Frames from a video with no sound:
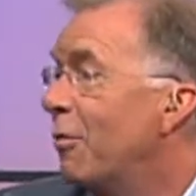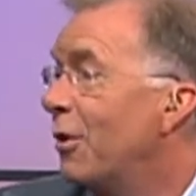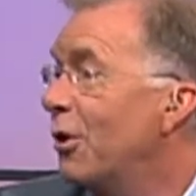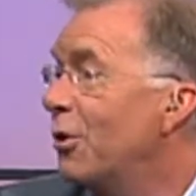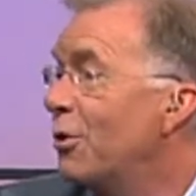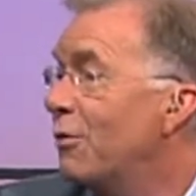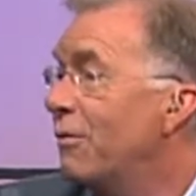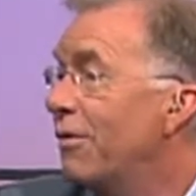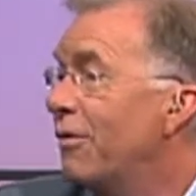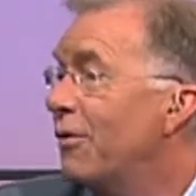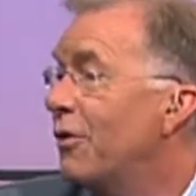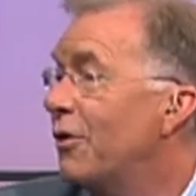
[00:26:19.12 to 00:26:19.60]

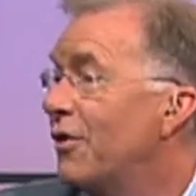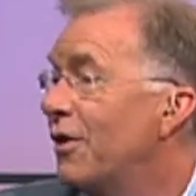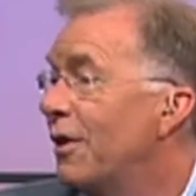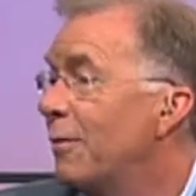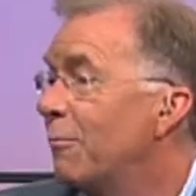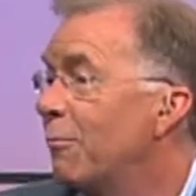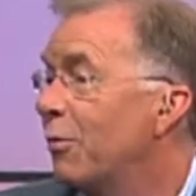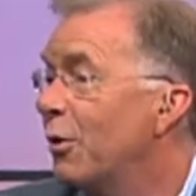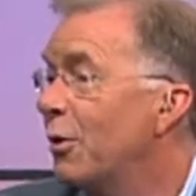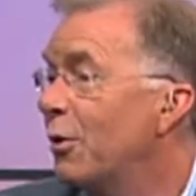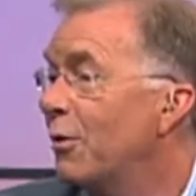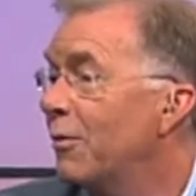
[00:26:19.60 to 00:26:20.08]

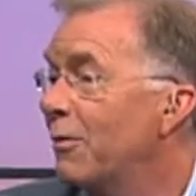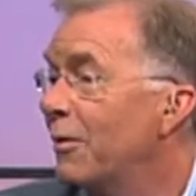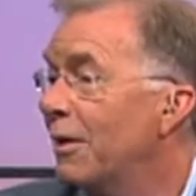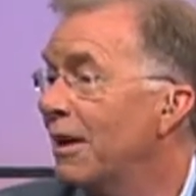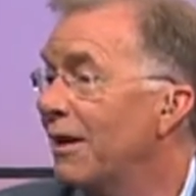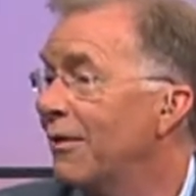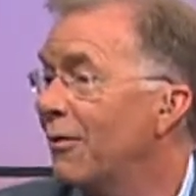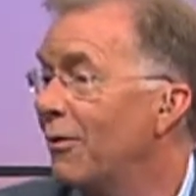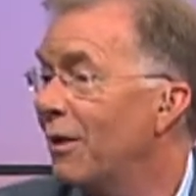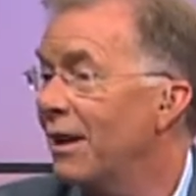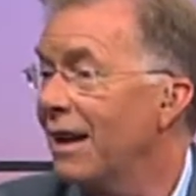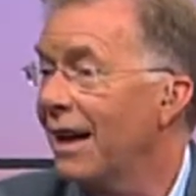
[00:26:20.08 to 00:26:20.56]
blue-footed booby,
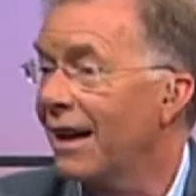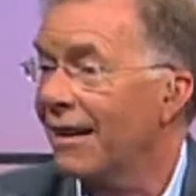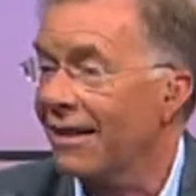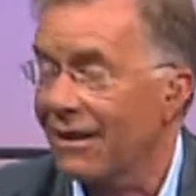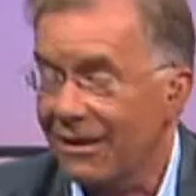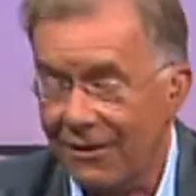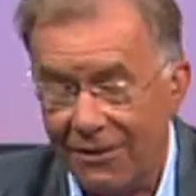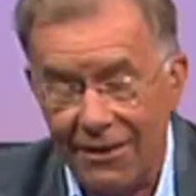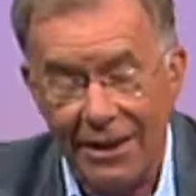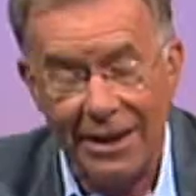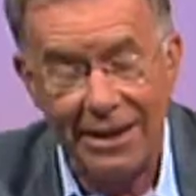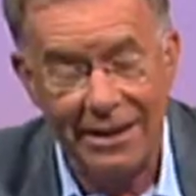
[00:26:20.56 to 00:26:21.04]
if we get
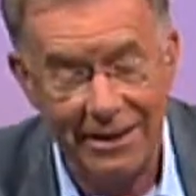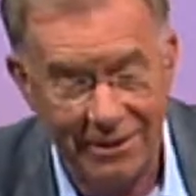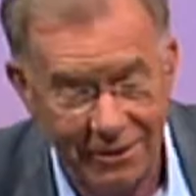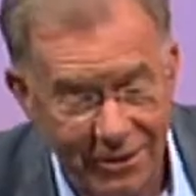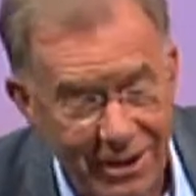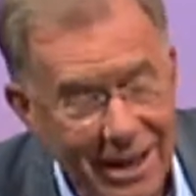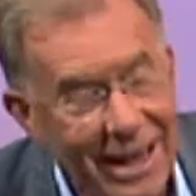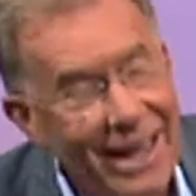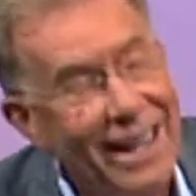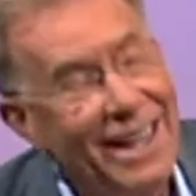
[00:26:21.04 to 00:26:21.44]
that. Thank you.